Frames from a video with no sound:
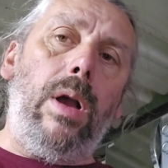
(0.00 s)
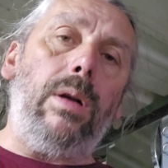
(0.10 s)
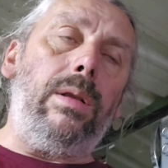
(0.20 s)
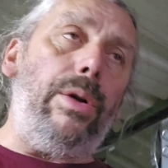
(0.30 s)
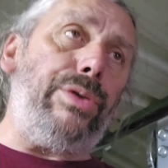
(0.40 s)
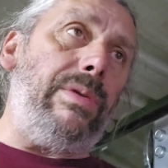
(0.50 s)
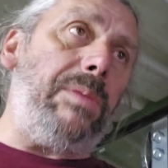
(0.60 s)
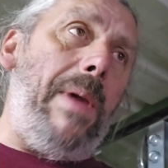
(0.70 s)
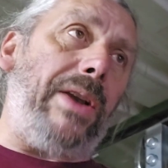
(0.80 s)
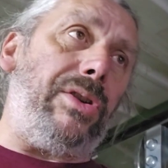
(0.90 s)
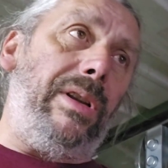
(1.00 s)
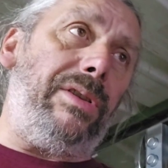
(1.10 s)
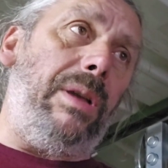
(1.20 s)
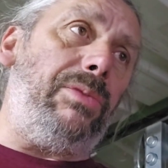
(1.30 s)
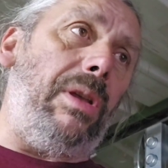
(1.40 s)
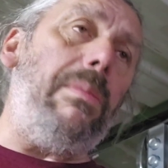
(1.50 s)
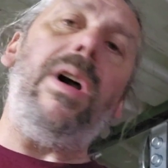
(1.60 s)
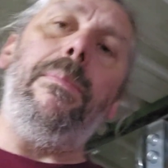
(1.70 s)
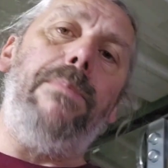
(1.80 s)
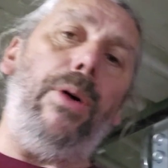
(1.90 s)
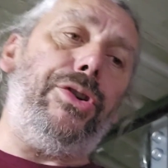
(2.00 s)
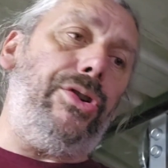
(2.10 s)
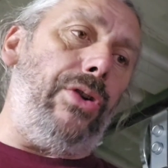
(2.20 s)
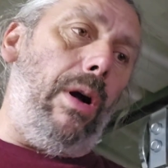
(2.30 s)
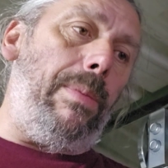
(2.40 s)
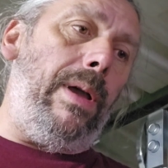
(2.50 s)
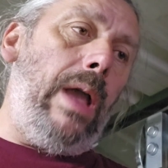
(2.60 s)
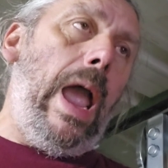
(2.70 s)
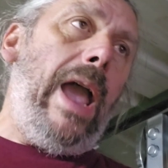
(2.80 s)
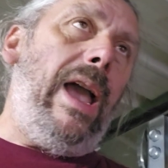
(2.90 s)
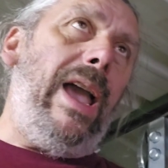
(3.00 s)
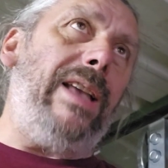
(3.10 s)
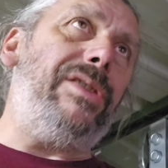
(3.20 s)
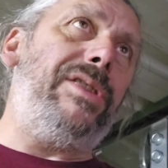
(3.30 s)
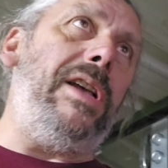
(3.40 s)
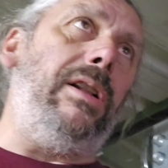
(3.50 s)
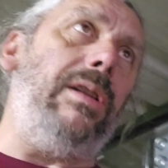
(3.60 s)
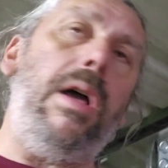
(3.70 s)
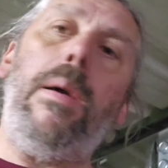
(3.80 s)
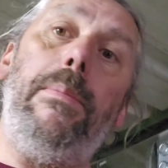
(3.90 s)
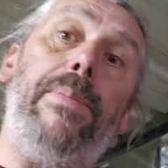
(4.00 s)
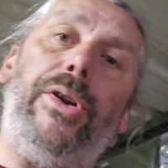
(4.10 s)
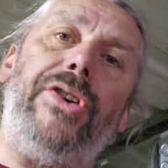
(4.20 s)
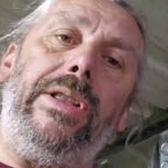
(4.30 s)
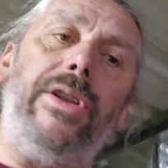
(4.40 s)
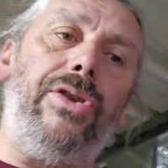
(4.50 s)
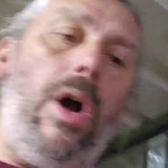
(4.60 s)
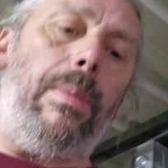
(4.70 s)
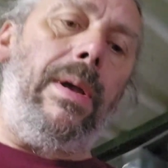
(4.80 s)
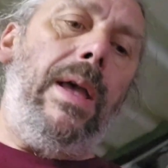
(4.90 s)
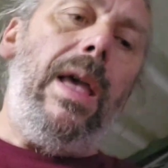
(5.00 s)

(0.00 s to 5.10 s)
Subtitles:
On closer inspection, it seems that my budge job is still budging the job.